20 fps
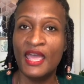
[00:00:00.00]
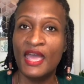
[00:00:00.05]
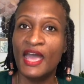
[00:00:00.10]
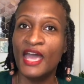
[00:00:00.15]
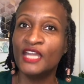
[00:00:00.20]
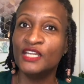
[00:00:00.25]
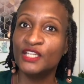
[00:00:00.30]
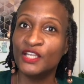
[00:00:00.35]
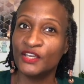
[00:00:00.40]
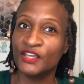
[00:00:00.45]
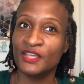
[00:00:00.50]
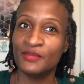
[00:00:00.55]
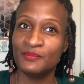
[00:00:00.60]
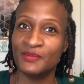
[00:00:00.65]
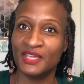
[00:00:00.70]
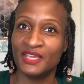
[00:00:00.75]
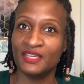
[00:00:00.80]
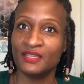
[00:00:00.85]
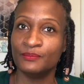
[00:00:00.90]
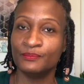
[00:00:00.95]
And look at
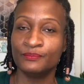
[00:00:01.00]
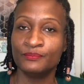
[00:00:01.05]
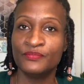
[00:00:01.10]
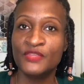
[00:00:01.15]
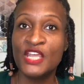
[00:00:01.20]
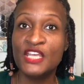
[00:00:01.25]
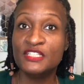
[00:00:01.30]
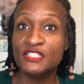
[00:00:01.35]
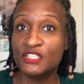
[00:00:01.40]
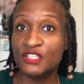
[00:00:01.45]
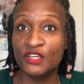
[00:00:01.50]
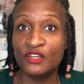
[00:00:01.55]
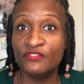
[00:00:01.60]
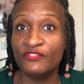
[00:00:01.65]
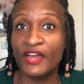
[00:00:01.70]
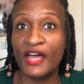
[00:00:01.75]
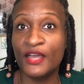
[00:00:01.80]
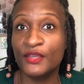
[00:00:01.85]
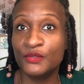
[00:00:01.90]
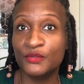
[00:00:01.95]
me. Still
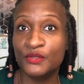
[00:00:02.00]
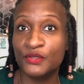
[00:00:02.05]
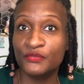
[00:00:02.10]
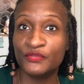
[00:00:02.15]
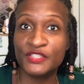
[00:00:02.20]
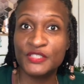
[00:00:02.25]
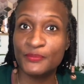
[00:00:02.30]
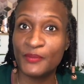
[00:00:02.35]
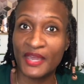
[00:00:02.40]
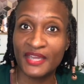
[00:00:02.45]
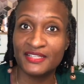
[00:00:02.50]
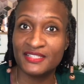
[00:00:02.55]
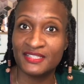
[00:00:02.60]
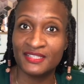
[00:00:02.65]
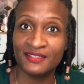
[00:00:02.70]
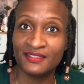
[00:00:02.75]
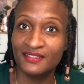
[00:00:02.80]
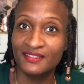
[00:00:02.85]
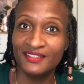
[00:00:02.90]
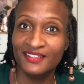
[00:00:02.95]
valued and respected,